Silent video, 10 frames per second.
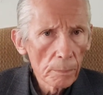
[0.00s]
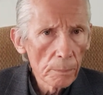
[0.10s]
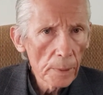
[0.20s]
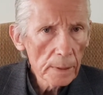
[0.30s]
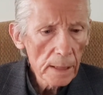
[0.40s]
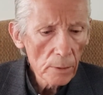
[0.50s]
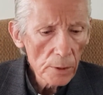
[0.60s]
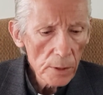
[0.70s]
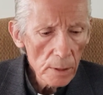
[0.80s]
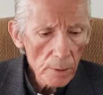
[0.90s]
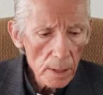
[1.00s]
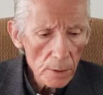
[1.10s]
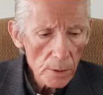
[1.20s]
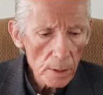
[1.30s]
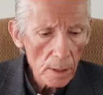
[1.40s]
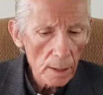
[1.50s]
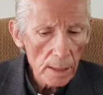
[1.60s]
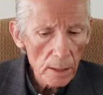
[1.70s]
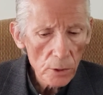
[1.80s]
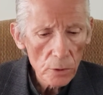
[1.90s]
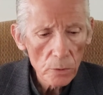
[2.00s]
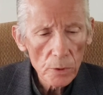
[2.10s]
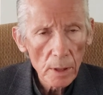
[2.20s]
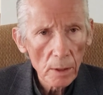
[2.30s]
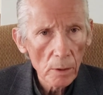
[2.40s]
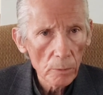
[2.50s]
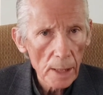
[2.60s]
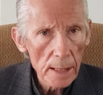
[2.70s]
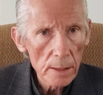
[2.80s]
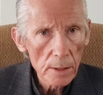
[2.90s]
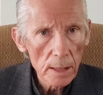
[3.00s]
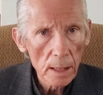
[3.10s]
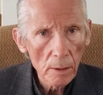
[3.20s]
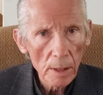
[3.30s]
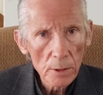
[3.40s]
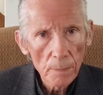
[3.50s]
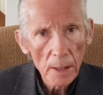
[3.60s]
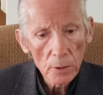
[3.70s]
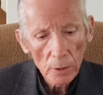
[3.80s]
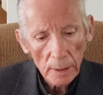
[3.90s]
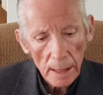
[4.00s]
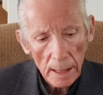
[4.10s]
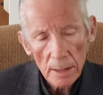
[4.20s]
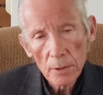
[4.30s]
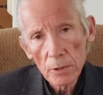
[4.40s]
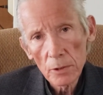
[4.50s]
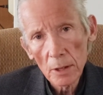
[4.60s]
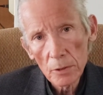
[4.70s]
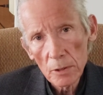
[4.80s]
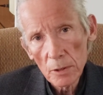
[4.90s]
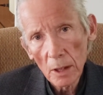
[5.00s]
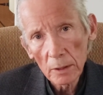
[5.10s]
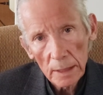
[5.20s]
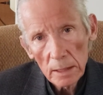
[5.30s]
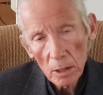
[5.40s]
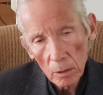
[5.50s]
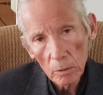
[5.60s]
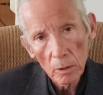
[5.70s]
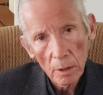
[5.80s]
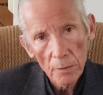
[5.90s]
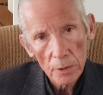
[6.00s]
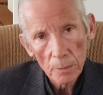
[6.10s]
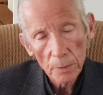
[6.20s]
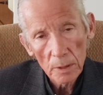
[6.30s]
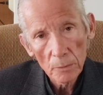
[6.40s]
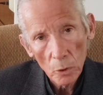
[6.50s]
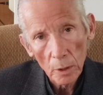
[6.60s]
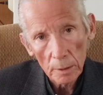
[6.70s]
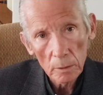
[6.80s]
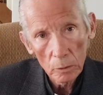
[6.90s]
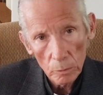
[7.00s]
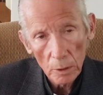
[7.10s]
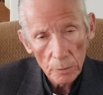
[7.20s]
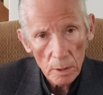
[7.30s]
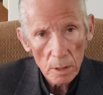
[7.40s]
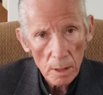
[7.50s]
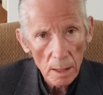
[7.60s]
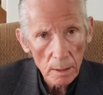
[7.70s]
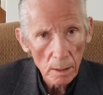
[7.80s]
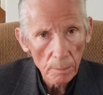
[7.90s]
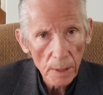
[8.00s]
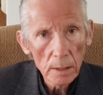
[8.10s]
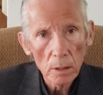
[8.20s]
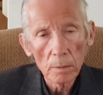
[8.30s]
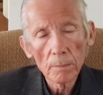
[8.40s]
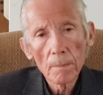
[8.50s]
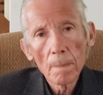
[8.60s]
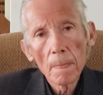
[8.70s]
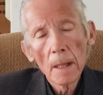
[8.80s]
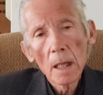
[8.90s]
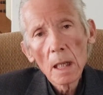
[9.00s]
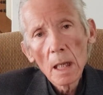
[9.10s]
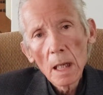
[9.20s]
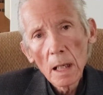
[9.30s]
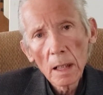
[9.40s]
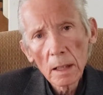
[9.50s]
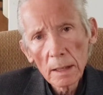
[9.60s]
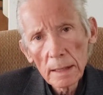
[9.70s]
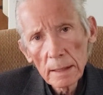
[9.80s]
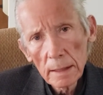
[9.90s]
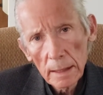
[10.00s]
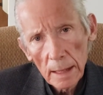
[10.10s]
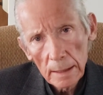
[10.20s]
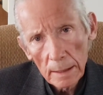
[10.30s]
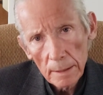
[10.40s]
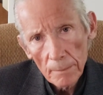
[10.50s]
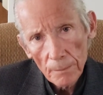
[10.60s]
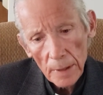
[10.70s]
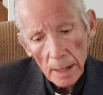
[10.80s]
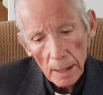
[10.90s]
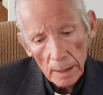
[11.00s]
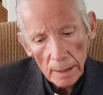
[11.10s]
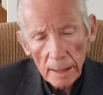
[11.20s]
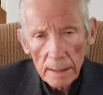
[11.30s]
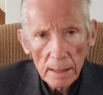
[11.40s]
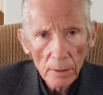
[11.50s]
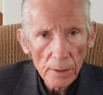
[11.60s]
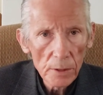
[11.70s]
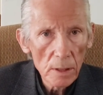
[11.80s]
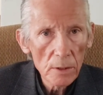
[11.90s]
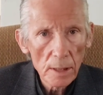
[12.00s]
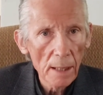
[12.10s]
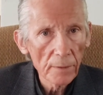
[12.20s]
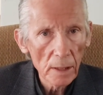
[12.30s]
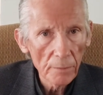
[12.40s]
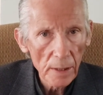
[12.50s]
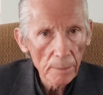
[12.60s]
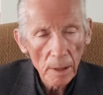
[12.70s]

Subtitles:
But there are serious issues that are raised here, especially as Justice Alito on the Supreme Court, who wrote the dissenting opinion, indicated. And he listed 7 of them.